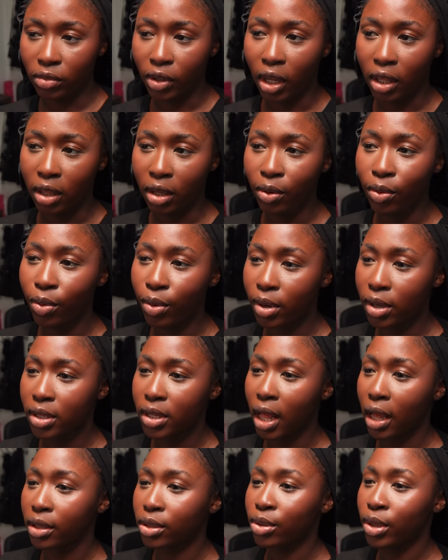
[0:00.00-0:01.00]
I think it was
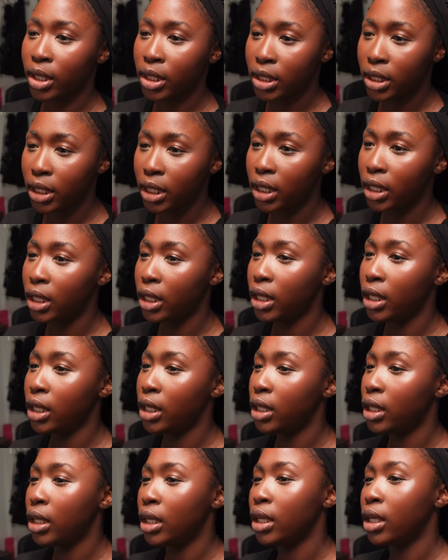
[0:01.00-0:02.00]
like
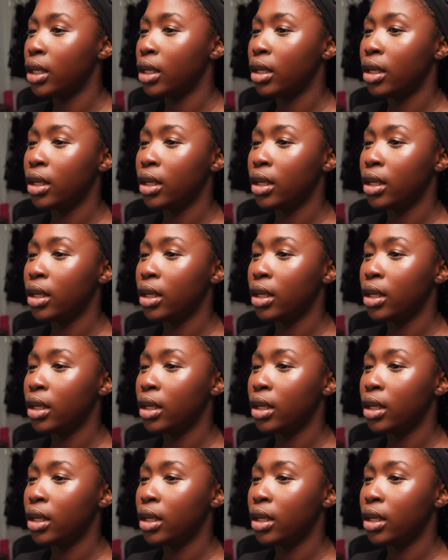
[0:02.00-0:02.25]
20,